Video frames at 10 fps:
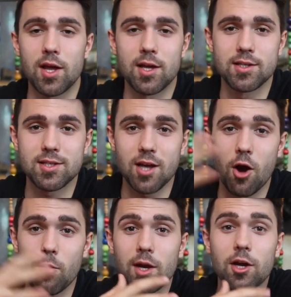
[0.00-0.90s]
is
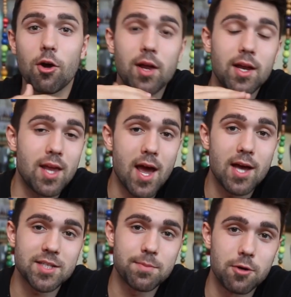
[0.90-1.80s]
are we going to go to any
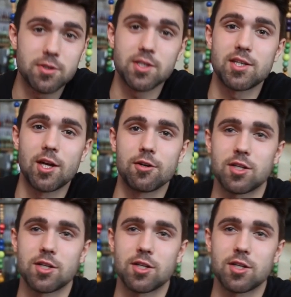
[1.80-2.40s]
expos this year?